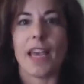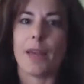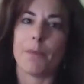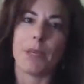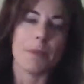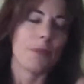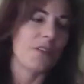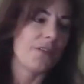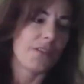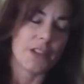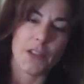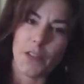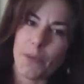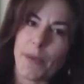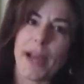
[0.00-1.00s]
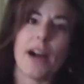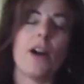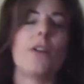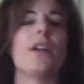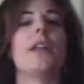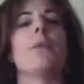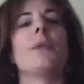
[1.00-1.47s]
And people fill them
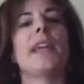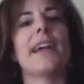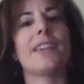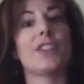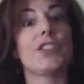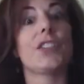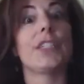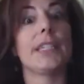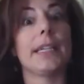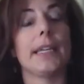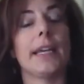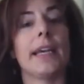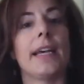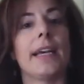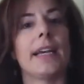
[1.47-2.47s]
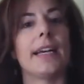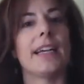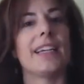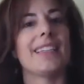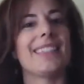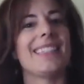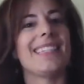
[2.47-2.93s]
out, and we actually
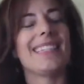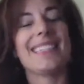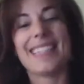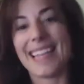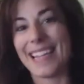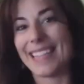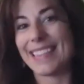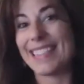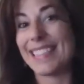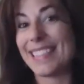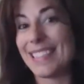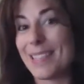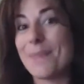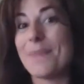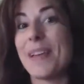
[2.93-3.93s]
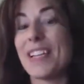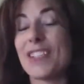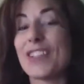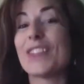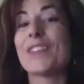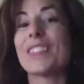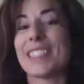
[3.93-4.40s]
dictate the
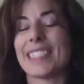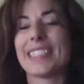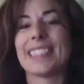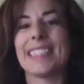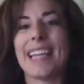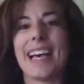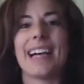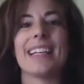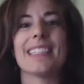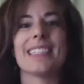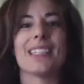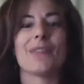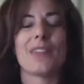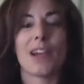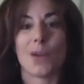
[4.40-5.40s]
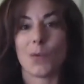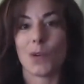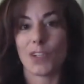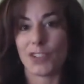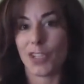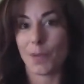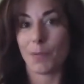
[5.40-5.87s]
measure of success of that
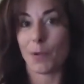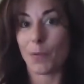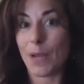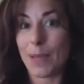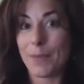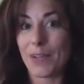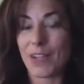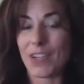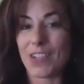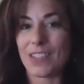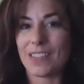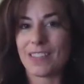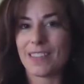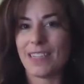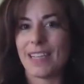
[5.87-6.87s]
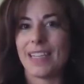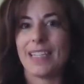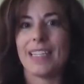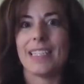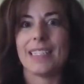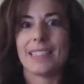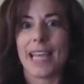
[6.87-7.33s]
workshop or webinar
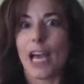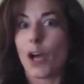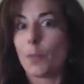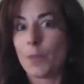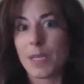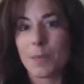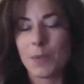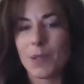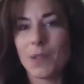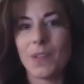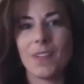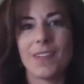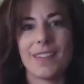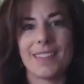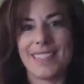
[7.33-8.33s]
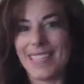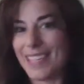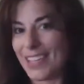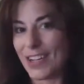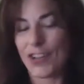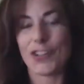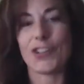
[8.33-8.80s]
is how people
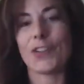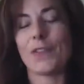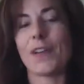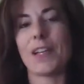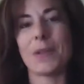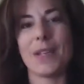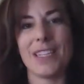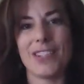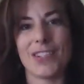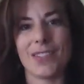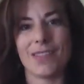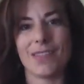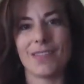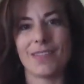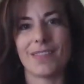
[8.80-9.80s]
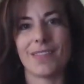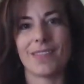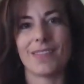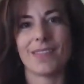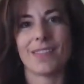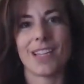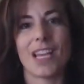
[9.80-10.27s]
did on your evaluation.
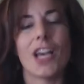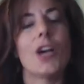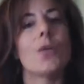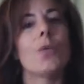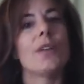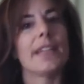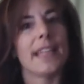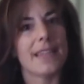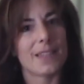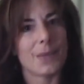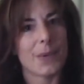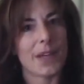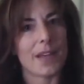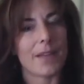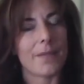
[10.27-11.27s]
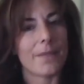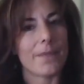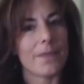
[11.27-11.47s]
Well, guess what?